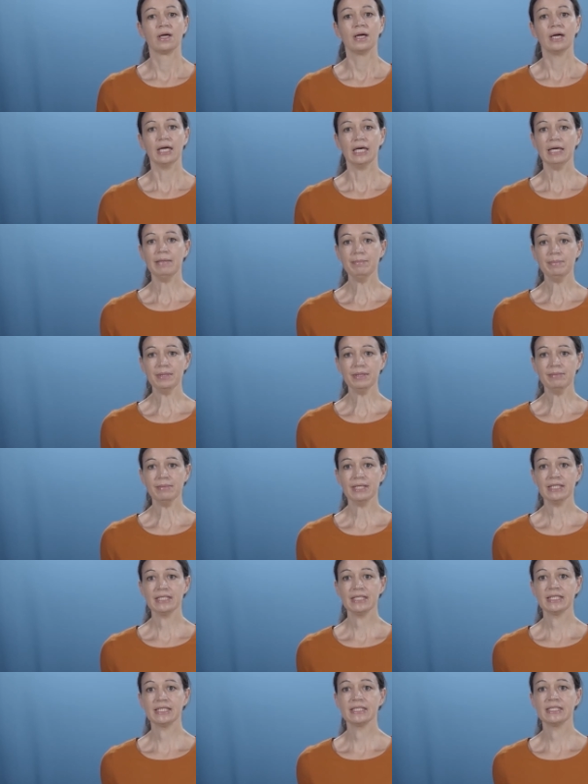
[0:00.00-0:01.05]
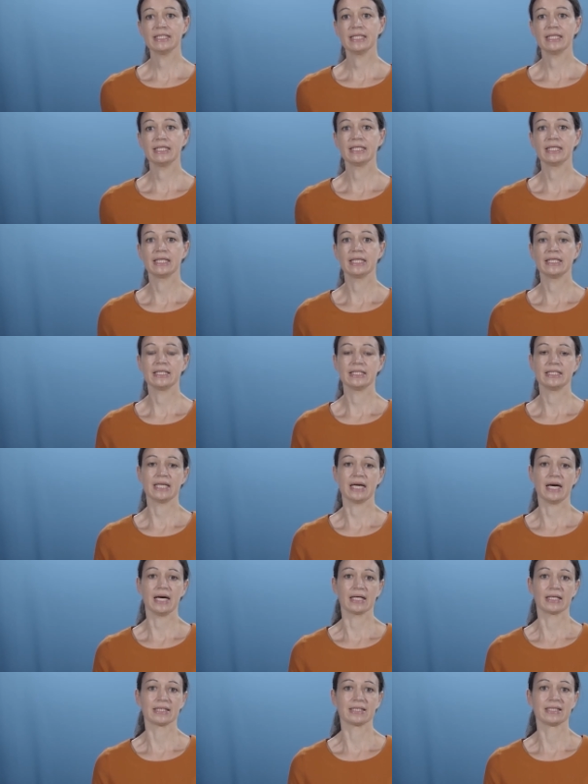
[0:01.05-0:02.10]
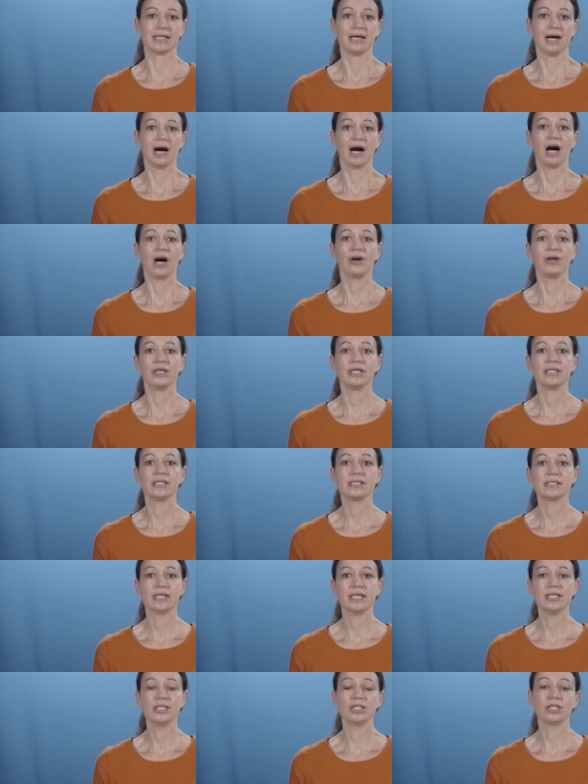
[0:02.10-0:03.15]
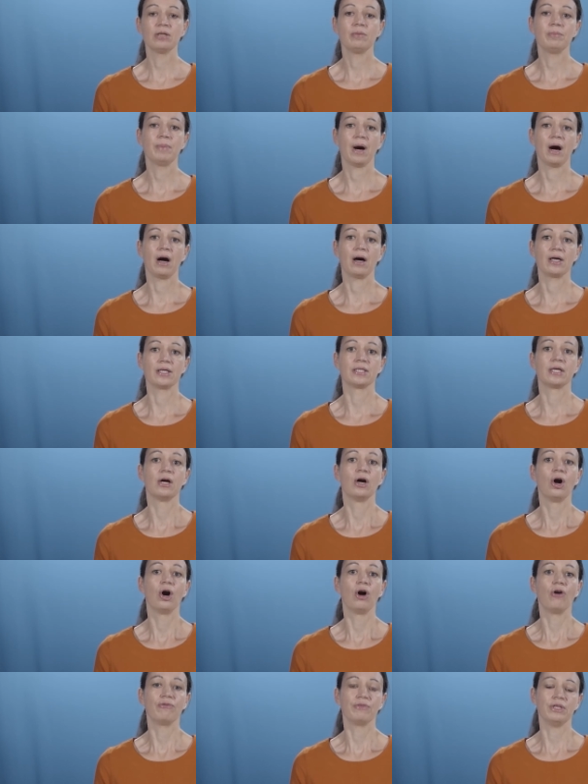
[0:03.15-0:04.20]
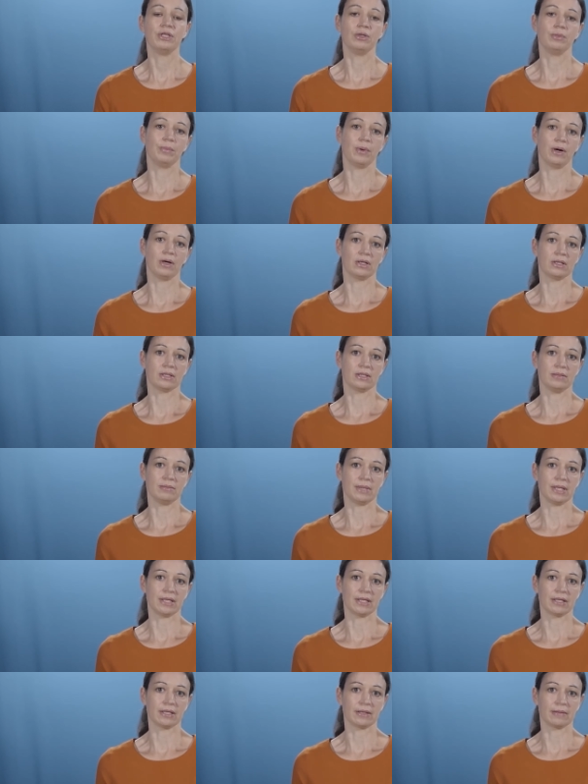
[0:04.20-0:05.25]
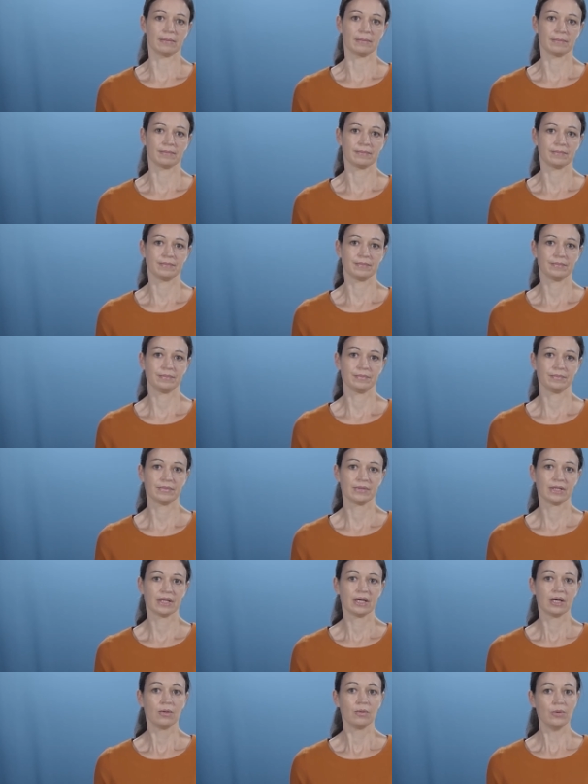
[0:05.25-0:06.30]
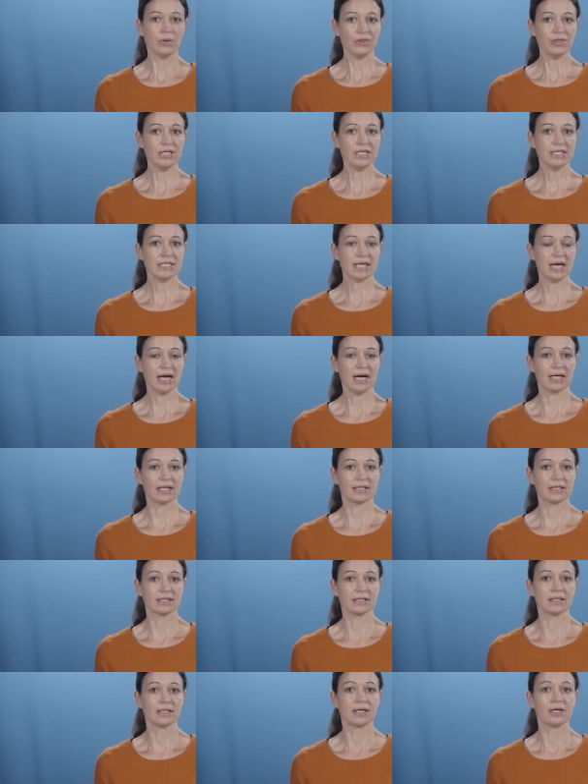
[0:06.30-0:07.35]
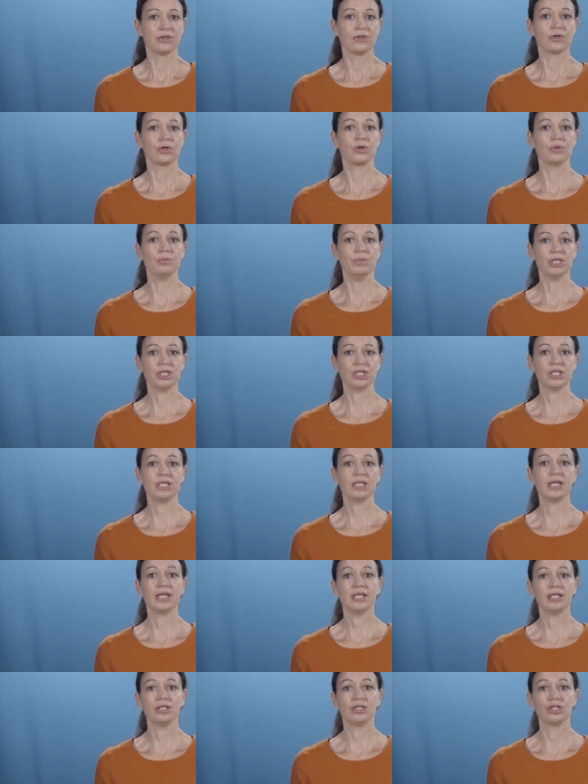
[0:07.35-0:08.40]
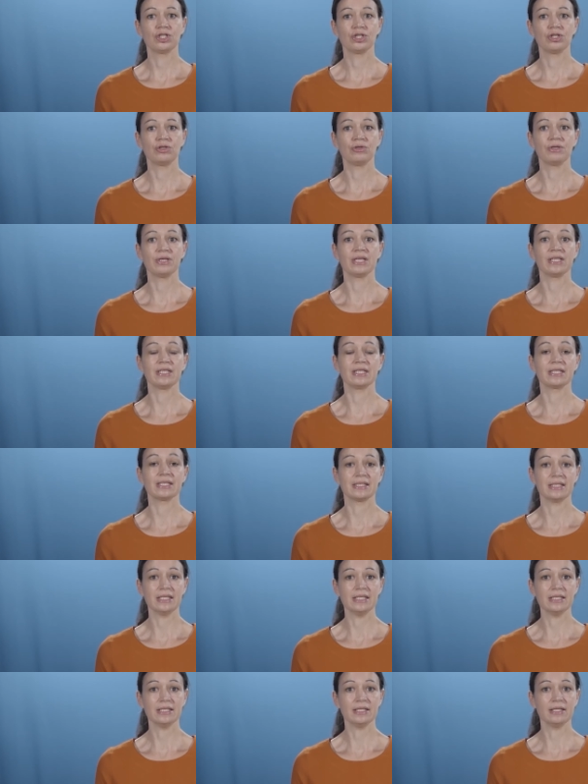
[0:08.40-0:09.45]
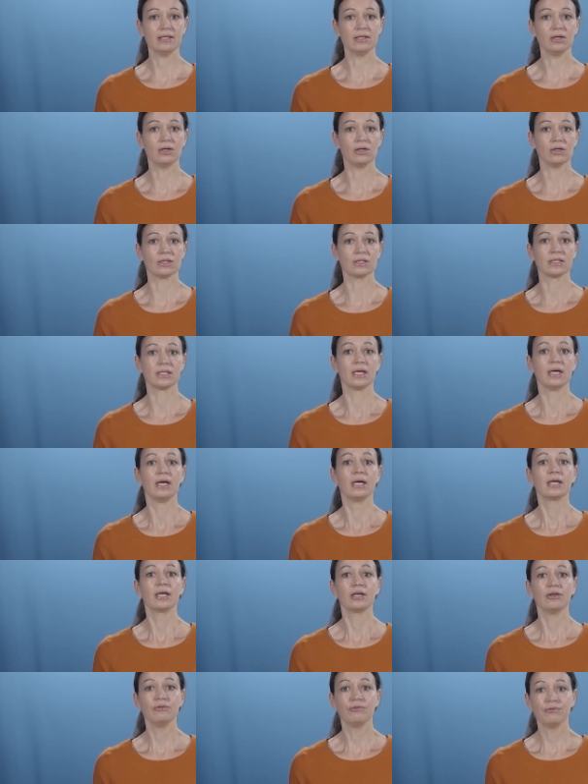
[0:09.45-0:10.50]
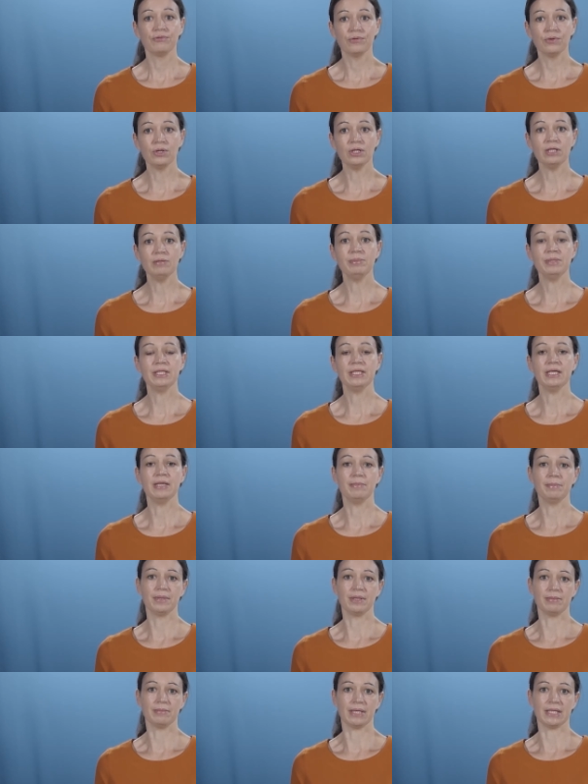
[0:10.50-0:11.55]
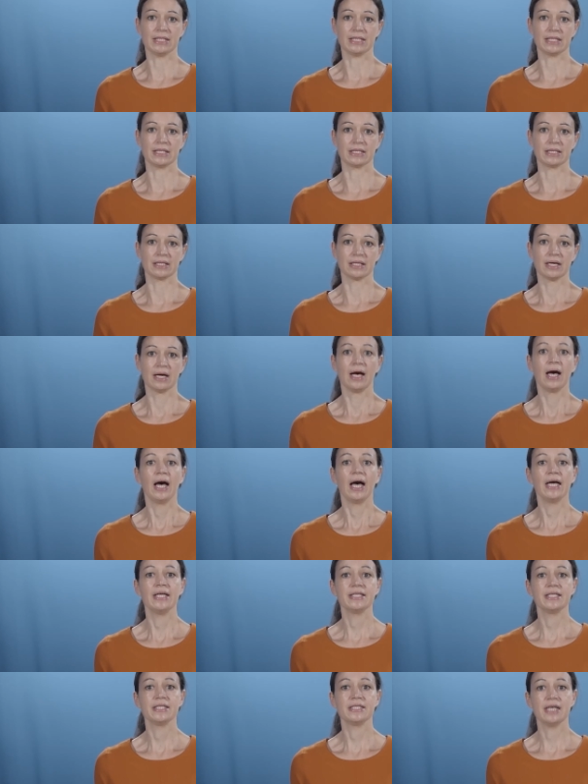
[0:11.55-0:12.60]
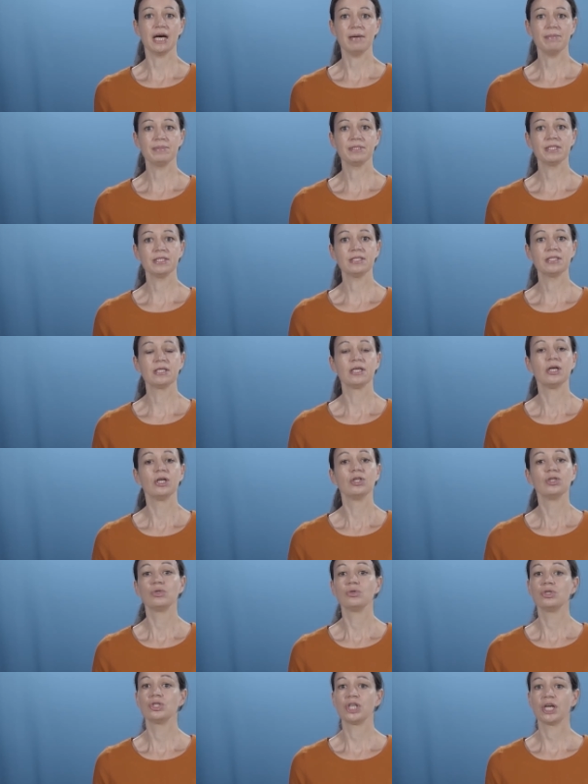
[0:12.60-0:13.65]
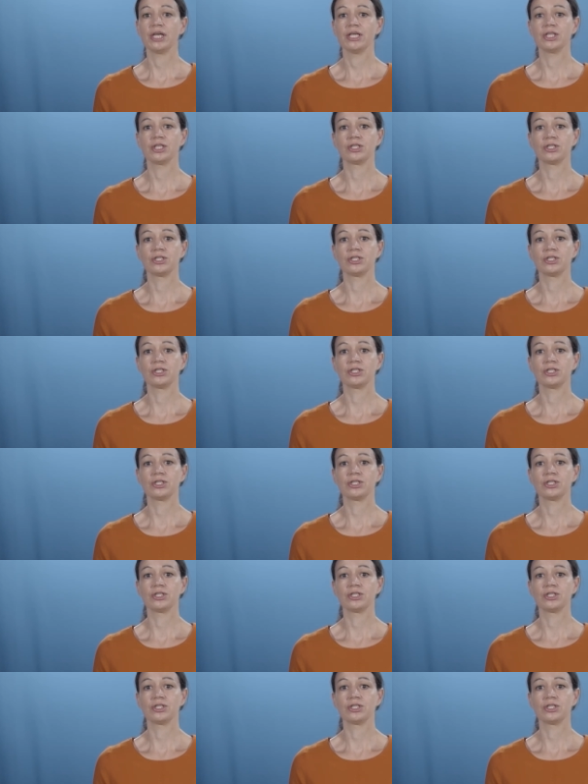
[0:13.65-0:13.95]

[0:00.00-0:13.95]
Implementing and delegated acts are an essential part of EU policy making. With these acts, the Commission can ensure that existing laws can fully be implemented and adapted to changed